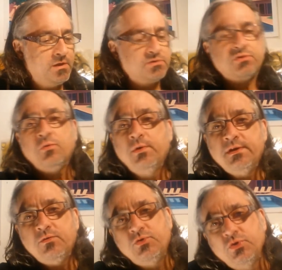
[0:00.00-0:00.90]
So
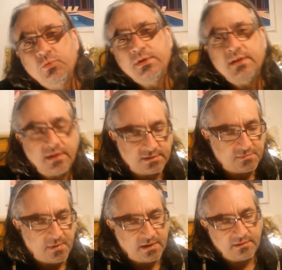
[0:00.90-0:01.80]
what do we
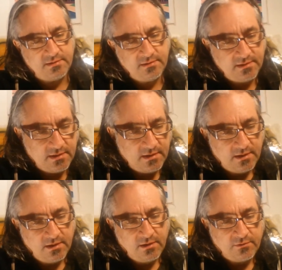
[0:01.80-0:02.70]
expect
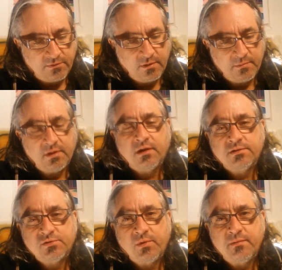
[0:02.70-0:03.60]
from our
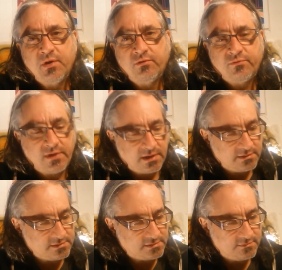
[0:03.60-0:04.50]
Swaybone
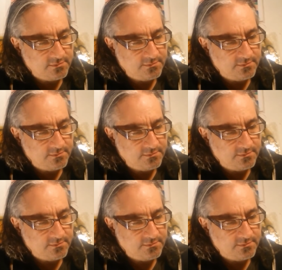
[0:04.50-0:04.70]
fans?